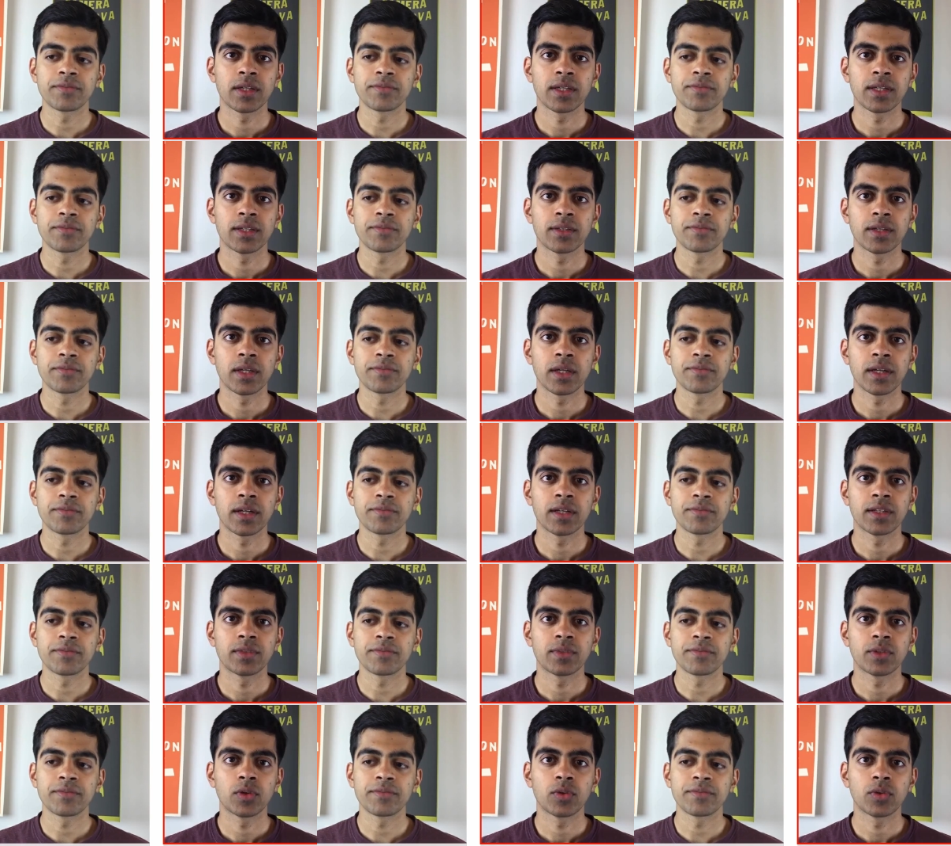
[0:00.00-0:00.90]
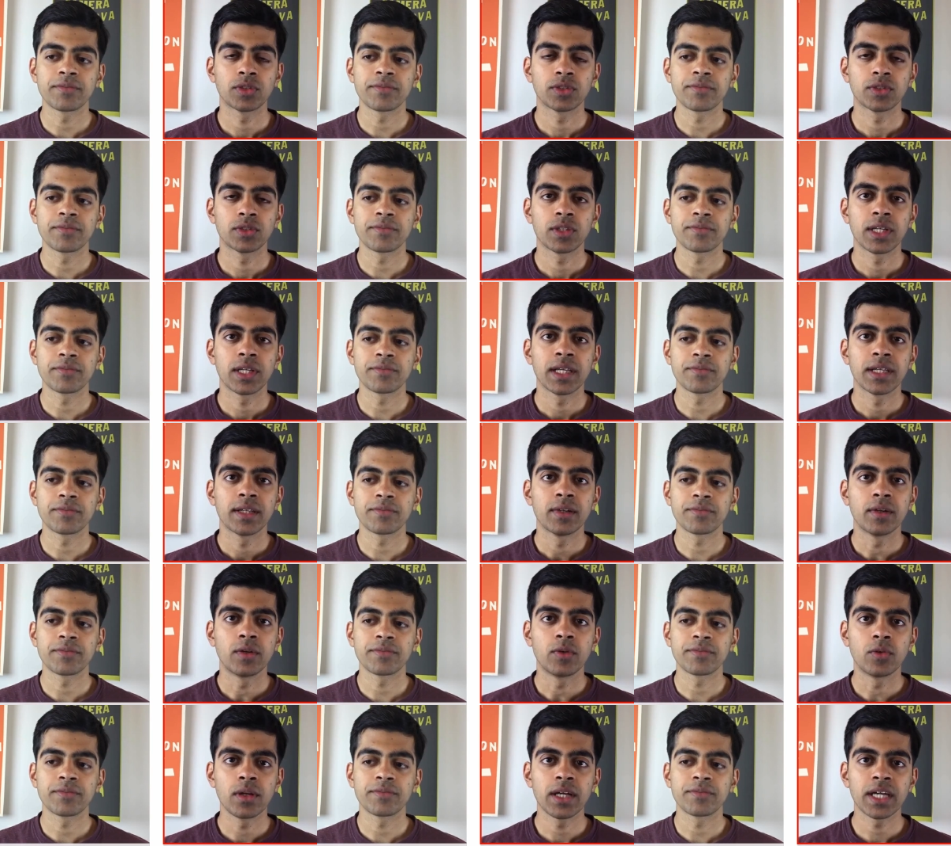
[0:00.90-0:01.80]
Speaker 1: The market closed today
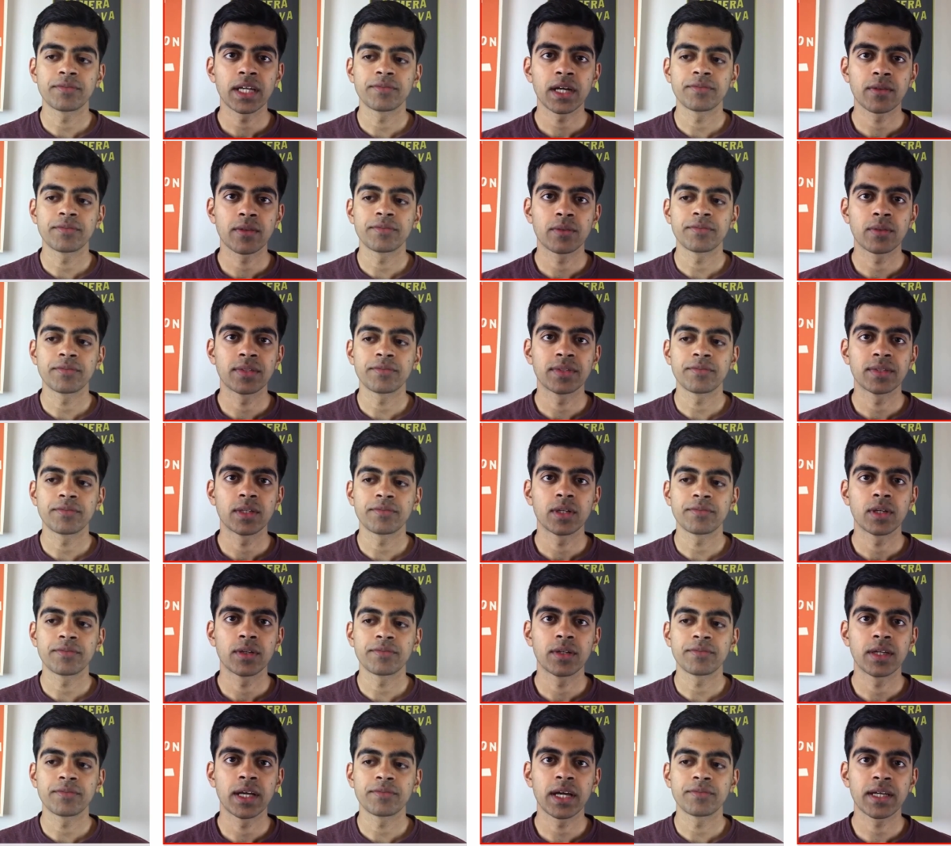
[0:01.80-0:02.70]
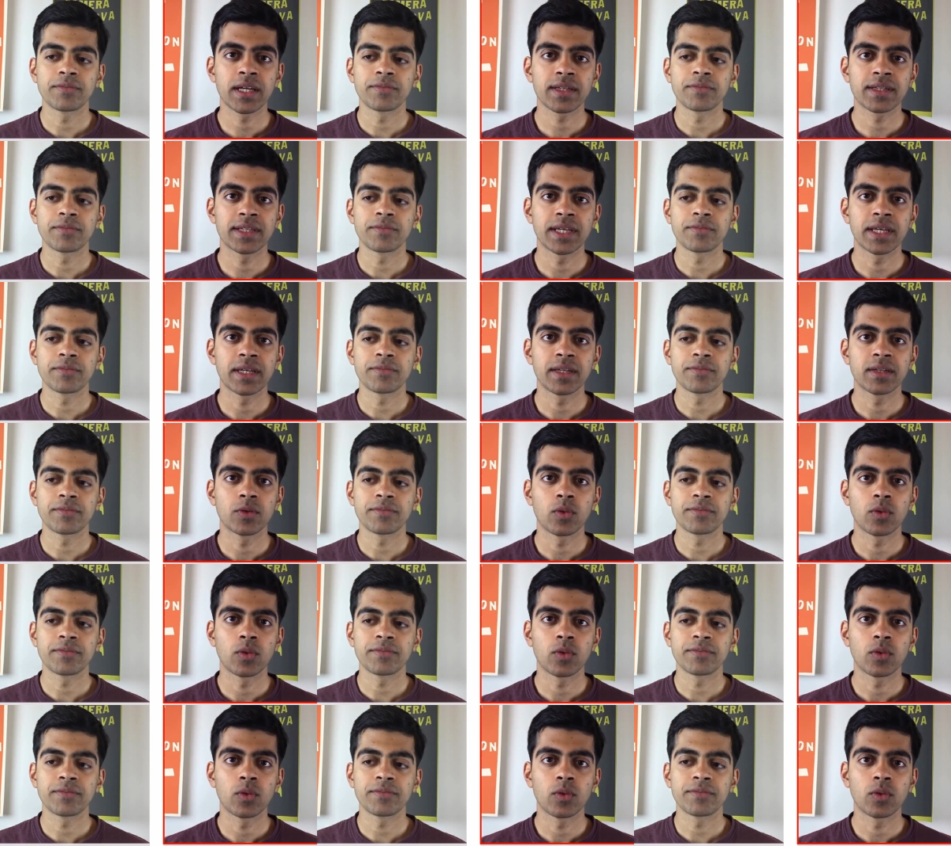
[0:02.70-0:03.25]
with Apple stock price at